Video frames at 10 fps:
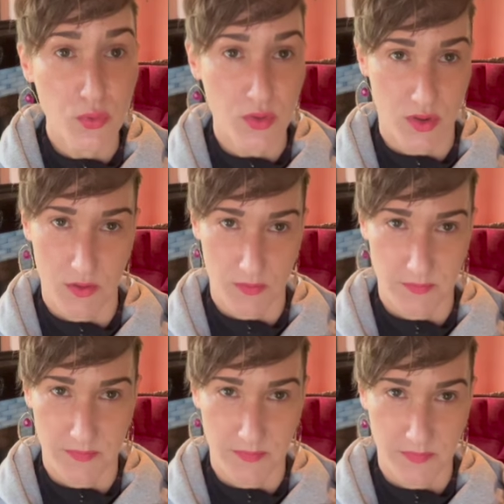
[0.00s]
you,
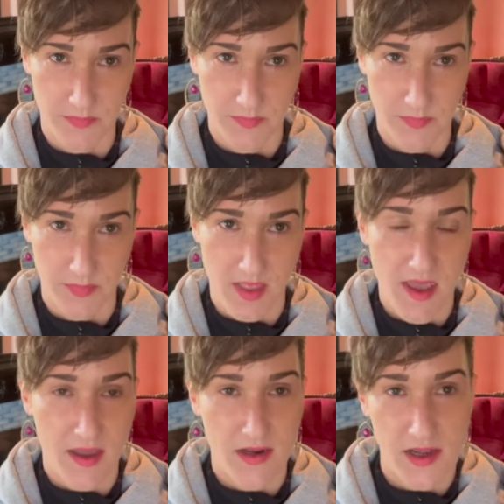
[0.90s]

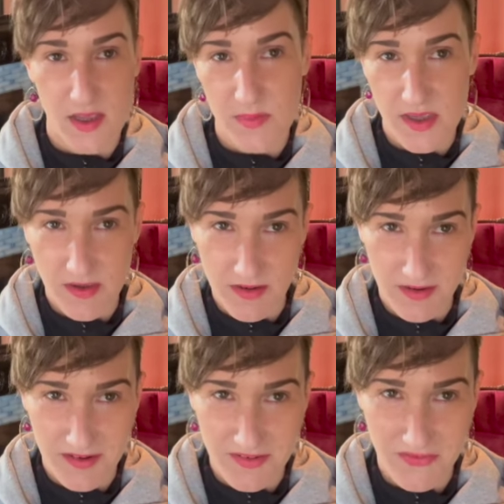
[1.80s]
and I am
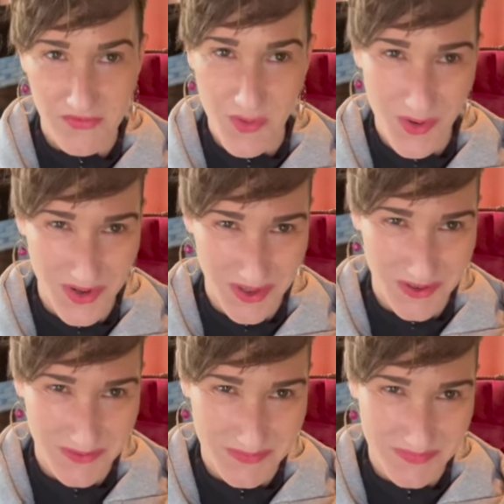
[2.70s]
here for you
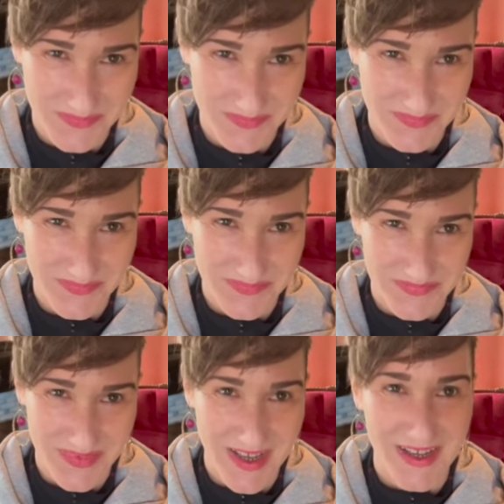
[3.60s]

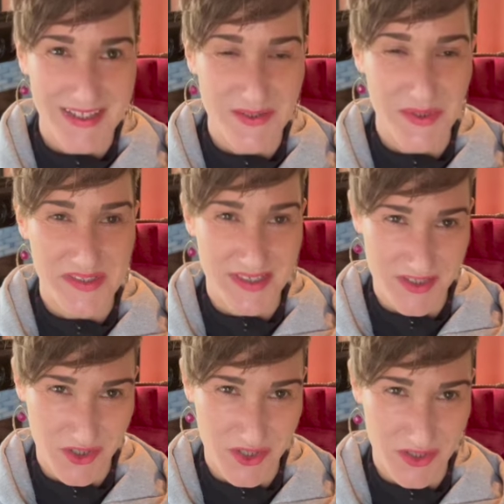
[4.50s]
to
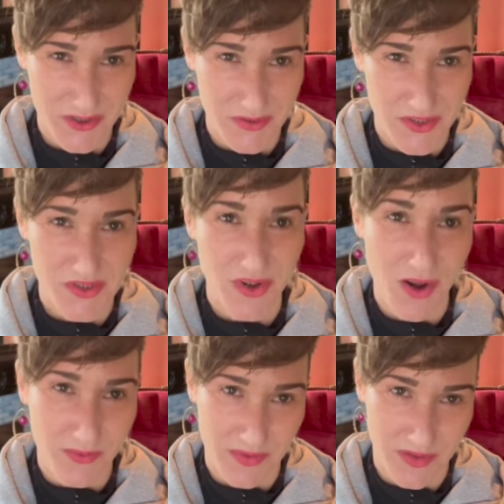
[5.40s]
assist you, to
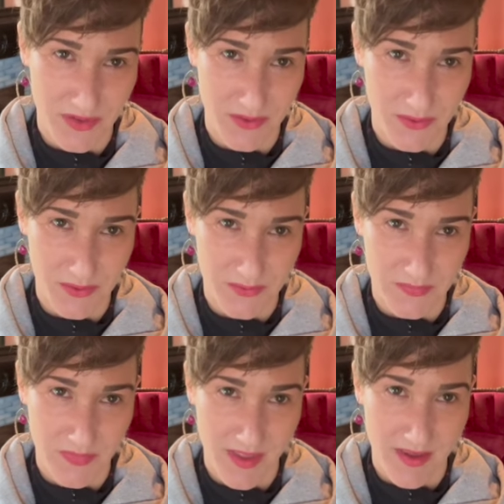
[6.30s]
talk with you,
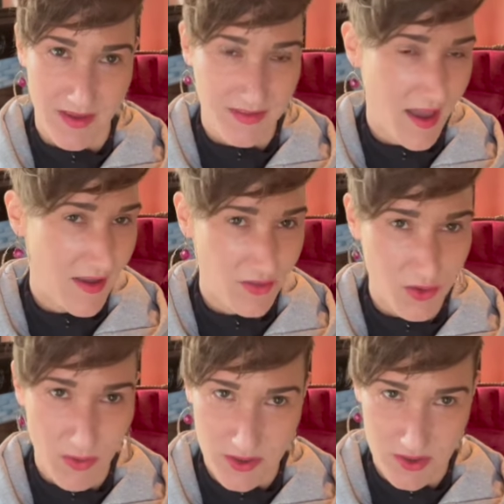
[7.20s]
to answer
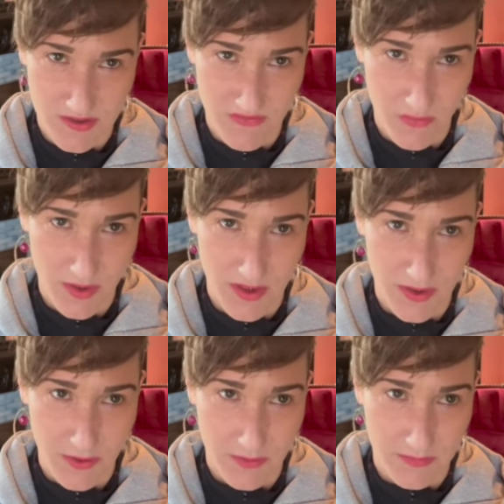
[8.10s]
questions for you,
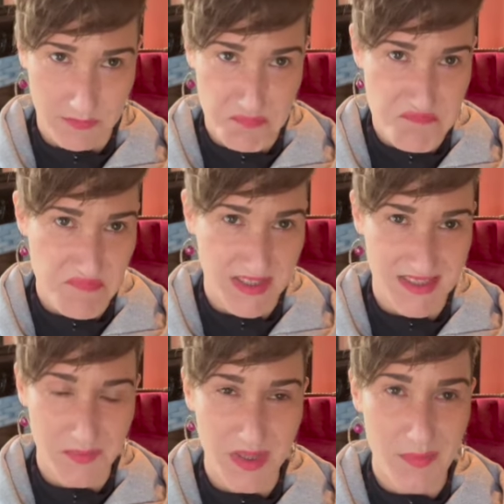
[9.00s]
and
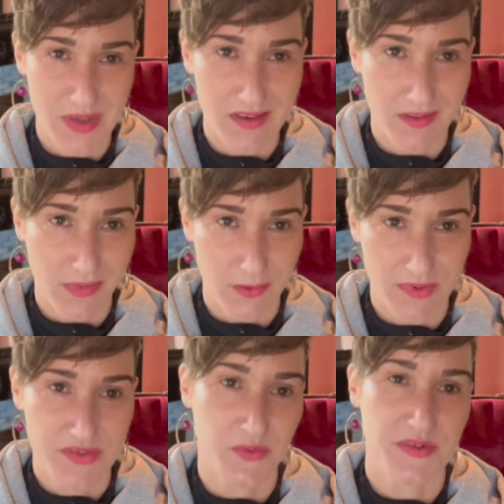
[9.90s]
simply be another
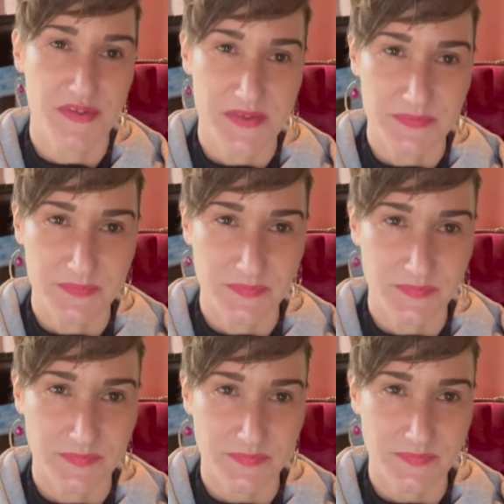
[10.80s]
resource,
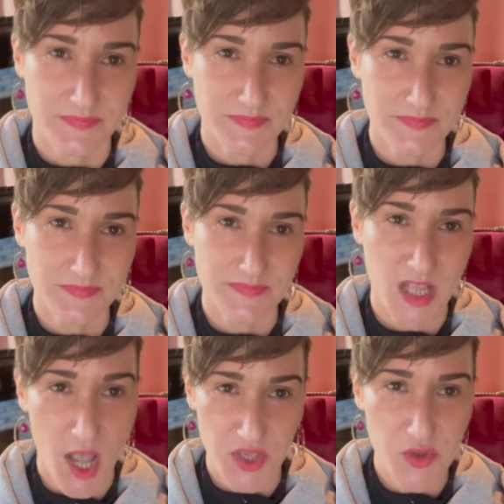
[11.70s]

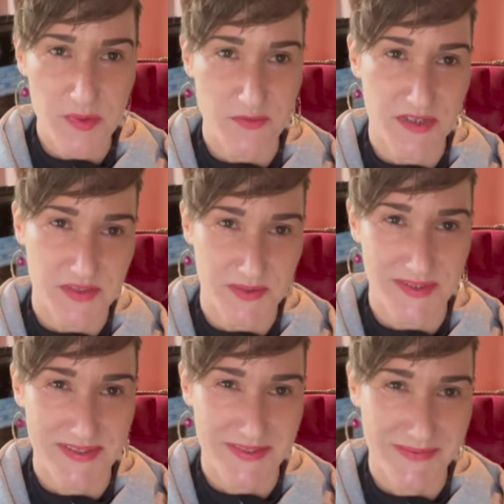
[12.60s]
a human
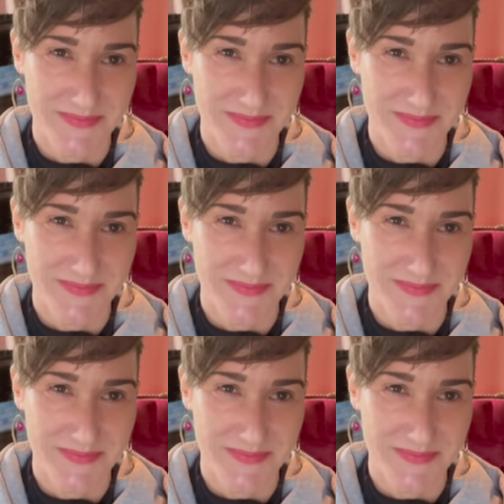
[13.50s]
resource.